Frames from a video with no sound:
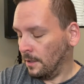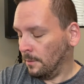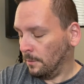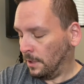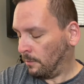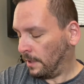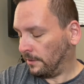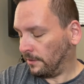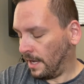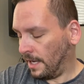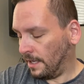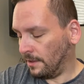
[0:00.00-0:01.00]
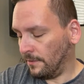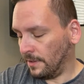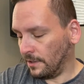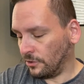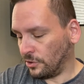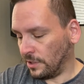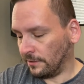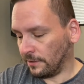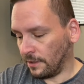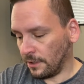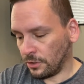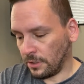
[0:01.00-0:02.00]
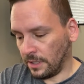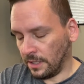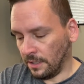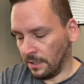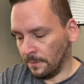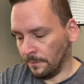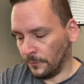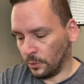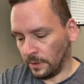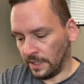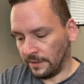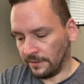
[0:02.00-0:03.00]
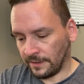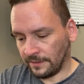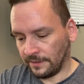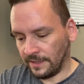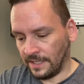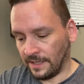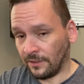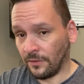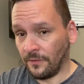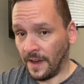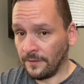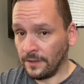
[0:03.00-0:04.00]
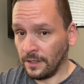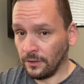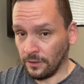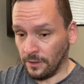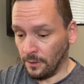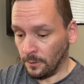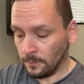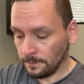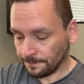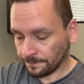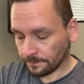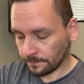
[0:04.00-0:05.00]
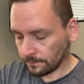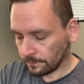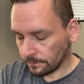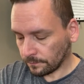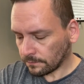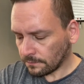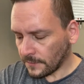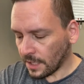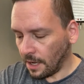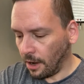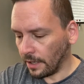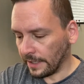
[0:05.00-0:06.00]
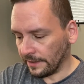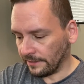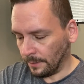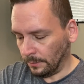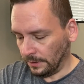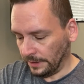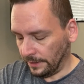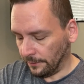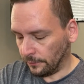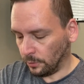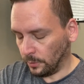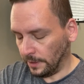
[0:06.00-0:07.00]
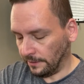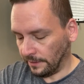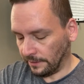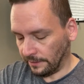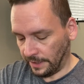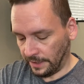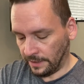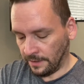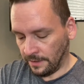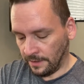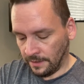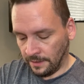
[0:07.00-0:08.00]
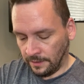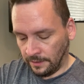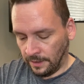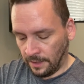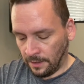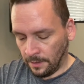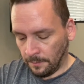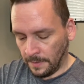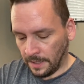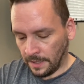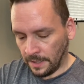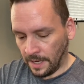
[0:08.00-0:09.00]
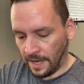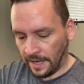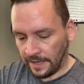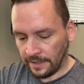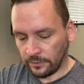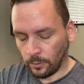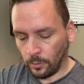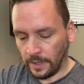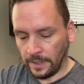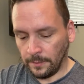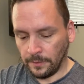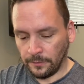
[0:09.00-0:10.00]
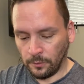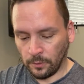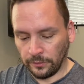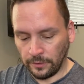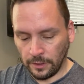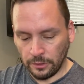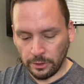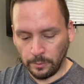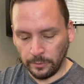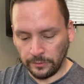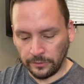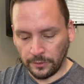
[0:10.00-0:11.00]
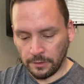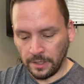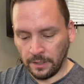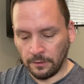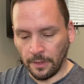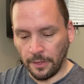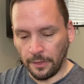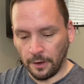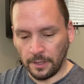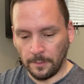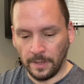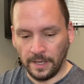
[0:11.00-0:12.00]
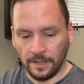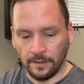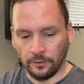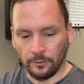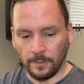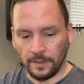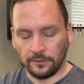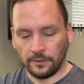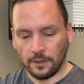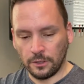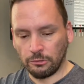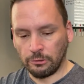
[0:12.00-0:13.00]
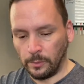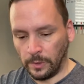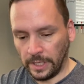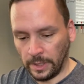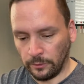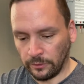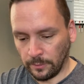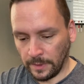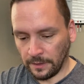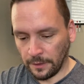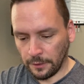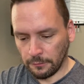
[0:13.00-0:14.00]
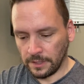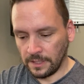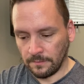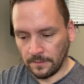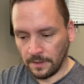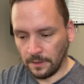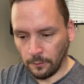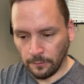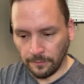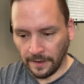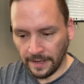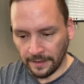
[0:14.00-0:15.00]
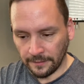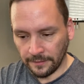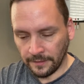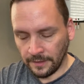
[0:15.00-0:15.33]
But anyways, I had the VSG surgery in 2016. That's 5 years ago. August, I believe, of 2016. My highest weight before surgery was 330 pounds. My surgery weight was about 305.